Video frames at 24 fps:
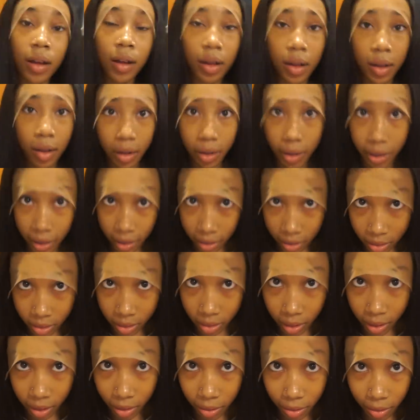Alright,
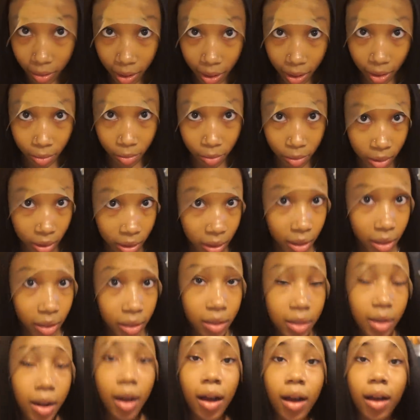so I went ahead
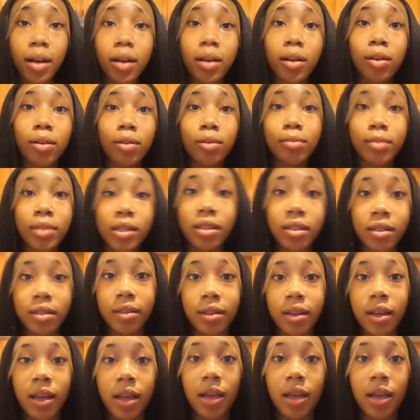and hot combed it,